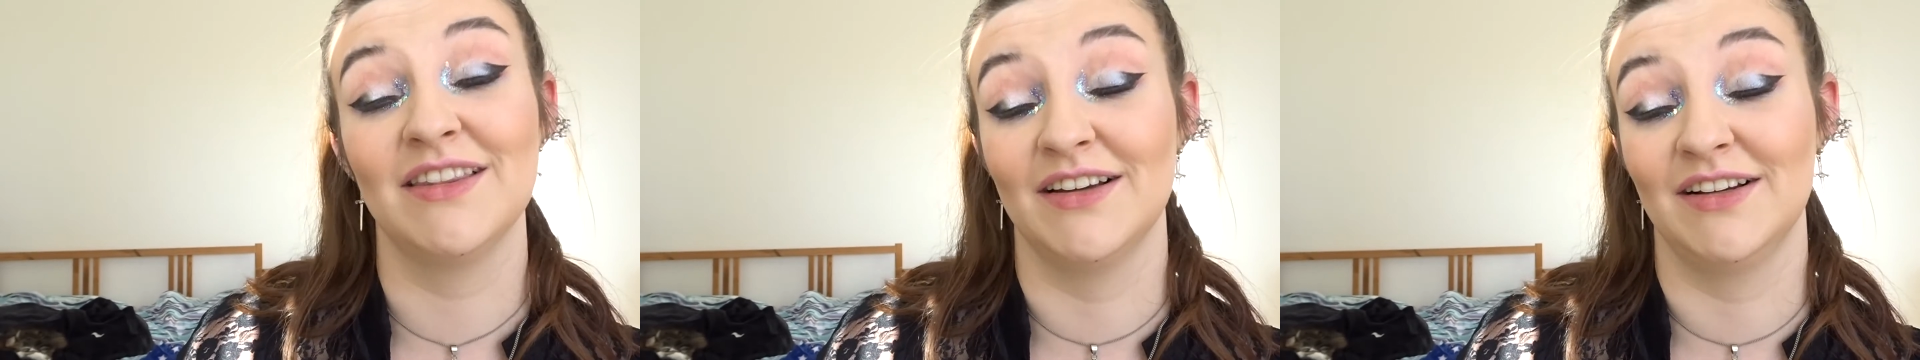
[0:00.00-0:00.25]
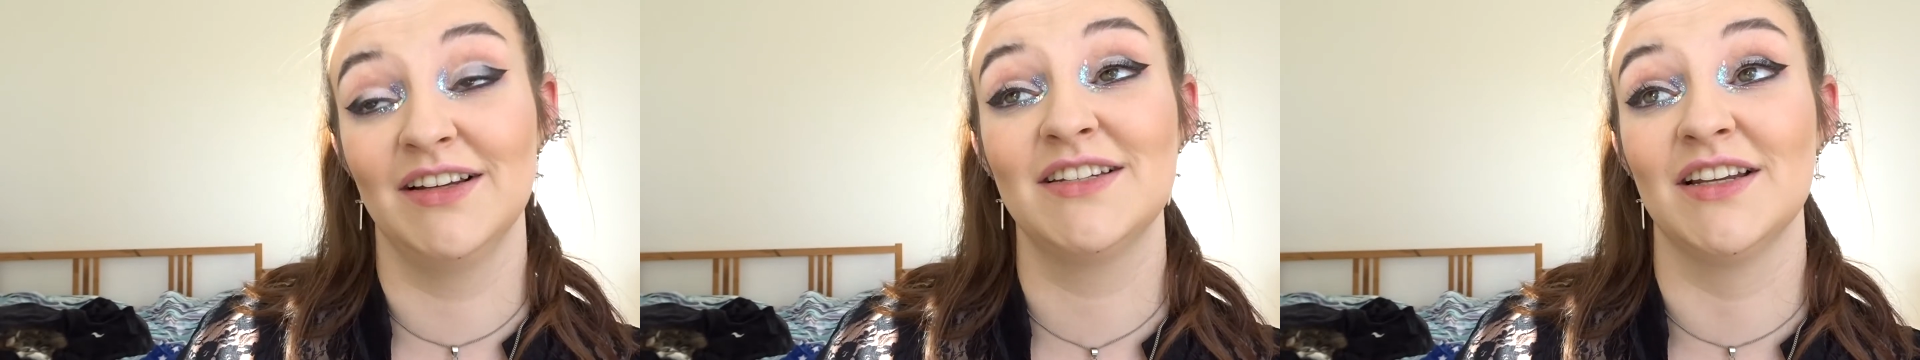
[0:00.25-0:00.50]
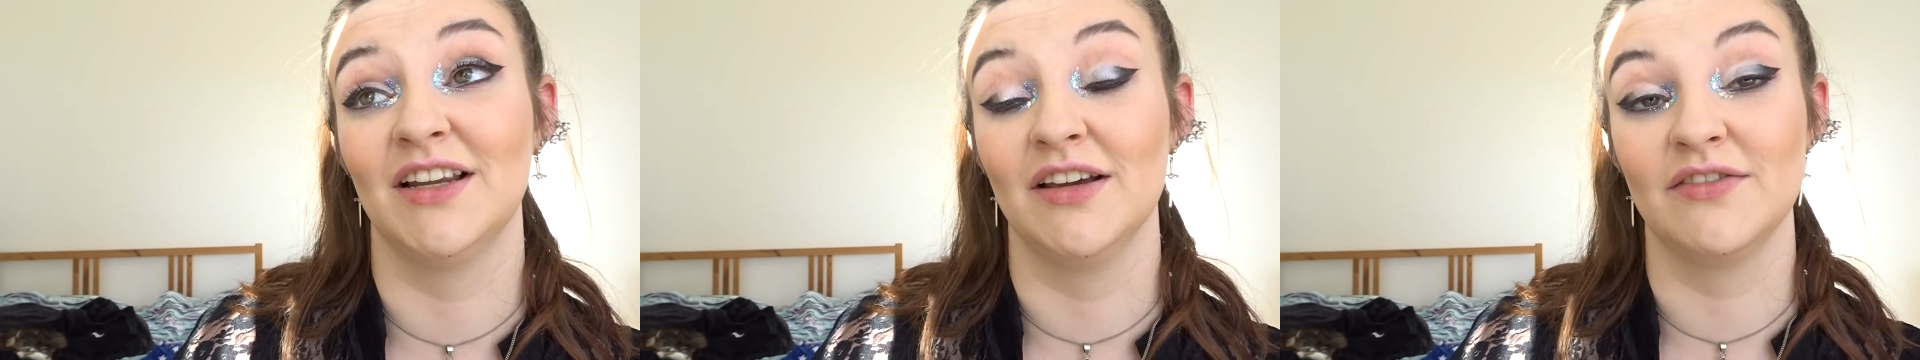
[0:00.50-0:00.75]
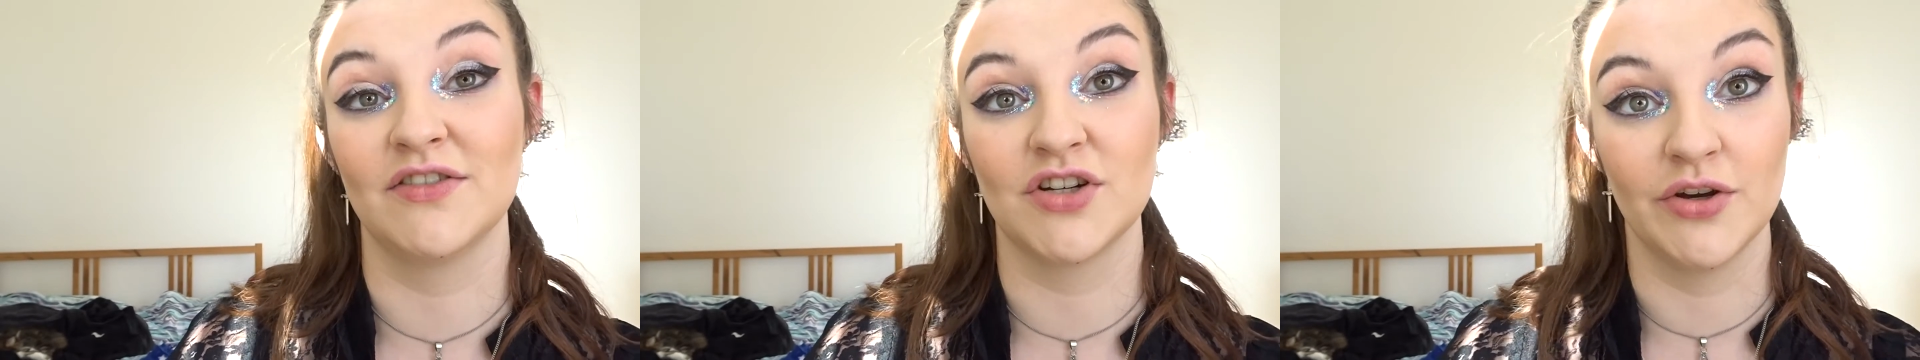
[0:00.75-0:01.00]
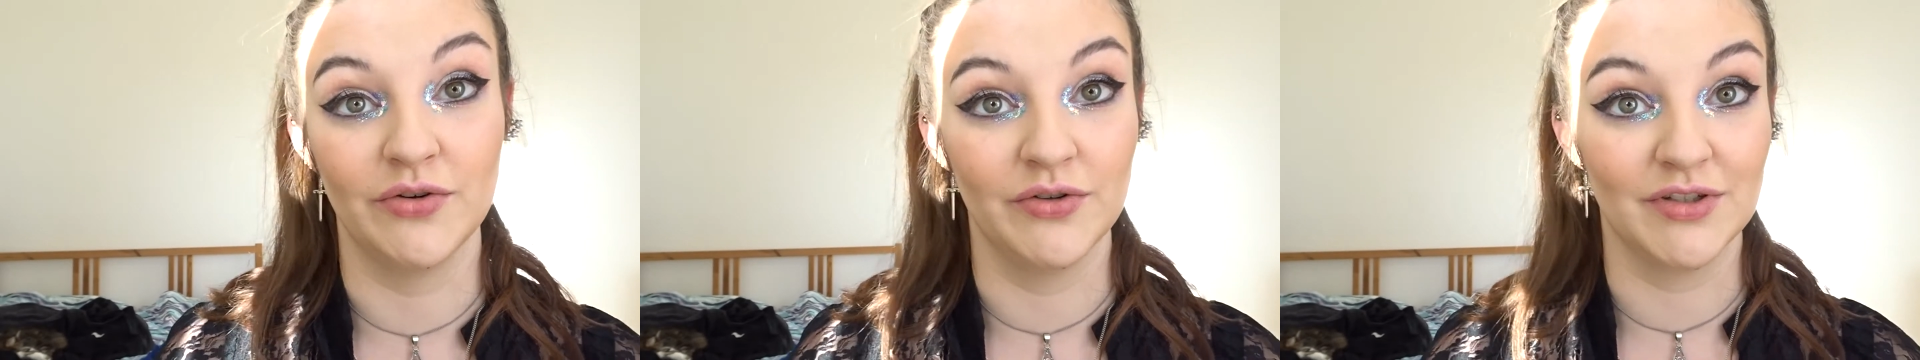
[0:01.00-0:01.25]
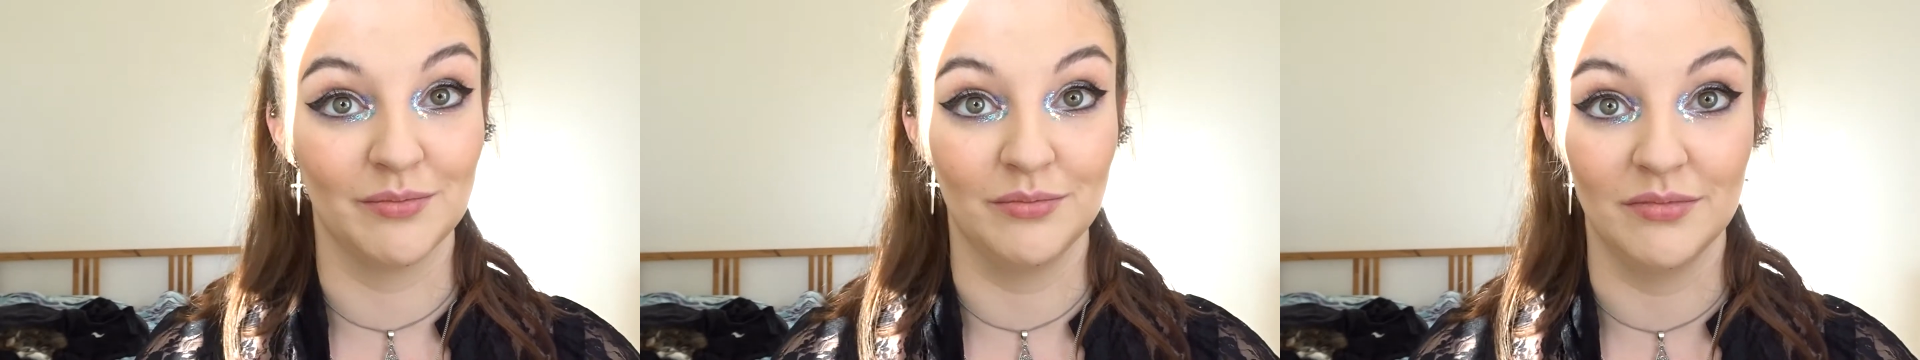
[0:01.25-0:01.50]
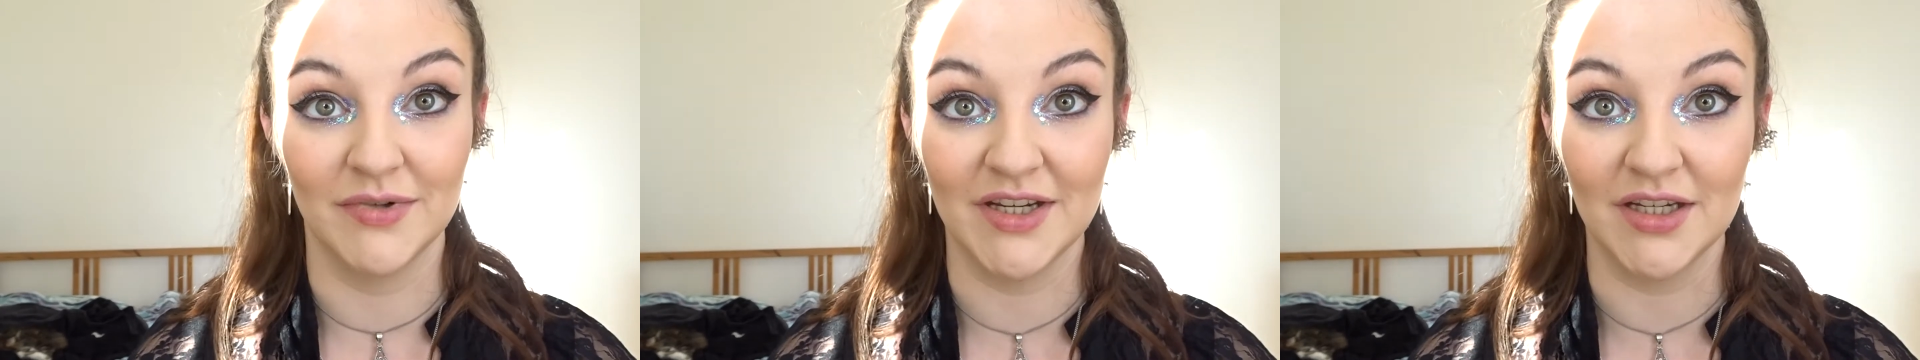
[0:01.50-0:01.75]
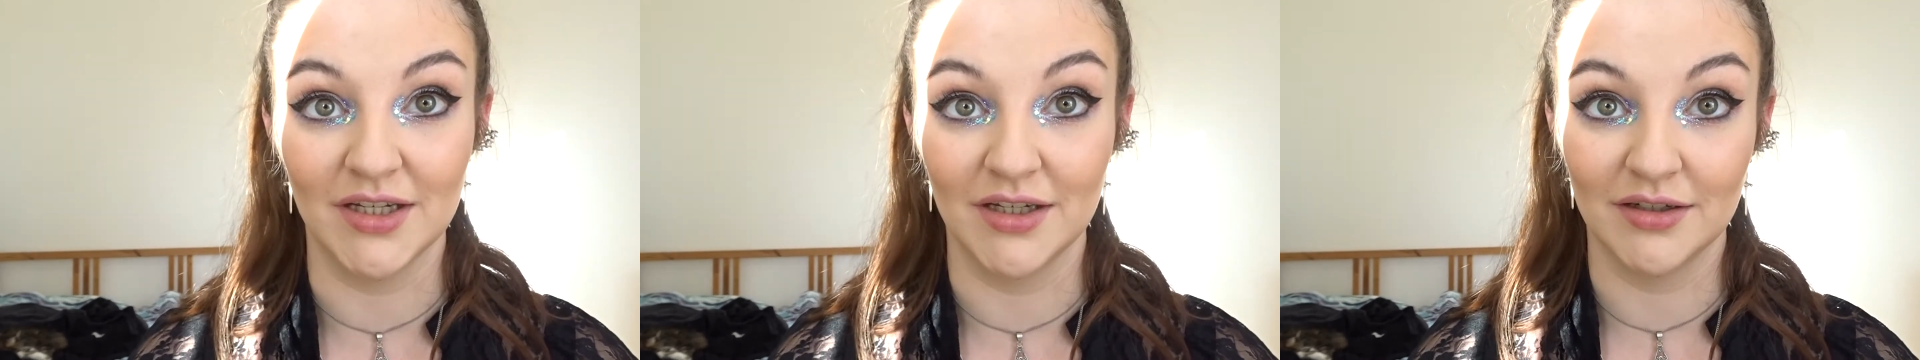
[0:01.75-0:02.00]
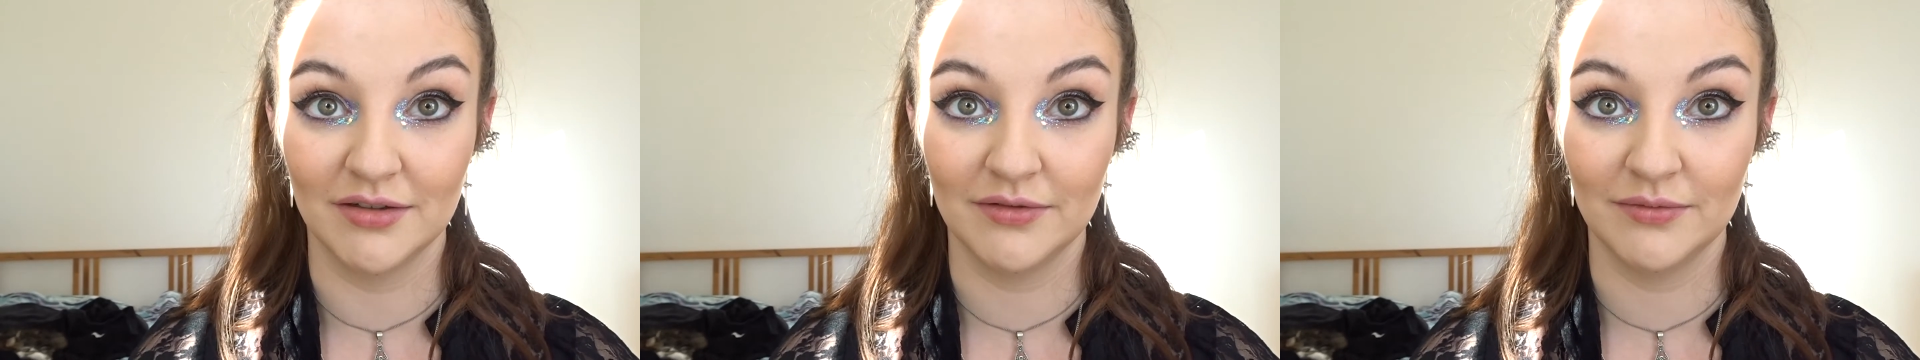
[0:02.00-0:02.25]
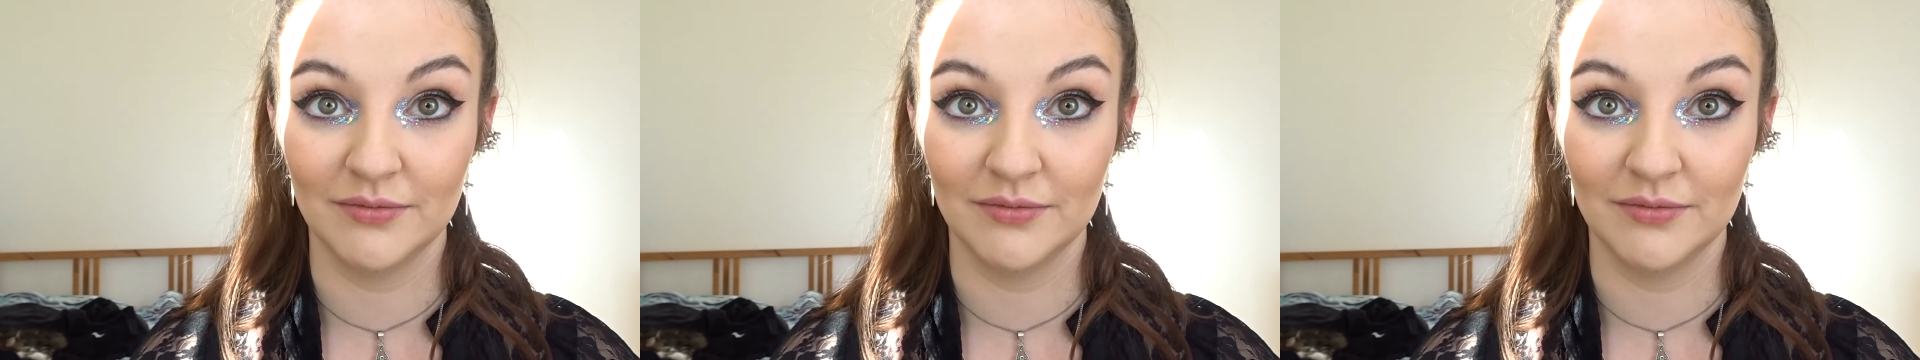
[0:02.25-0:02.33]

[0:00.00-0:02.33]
The glitter life chose me.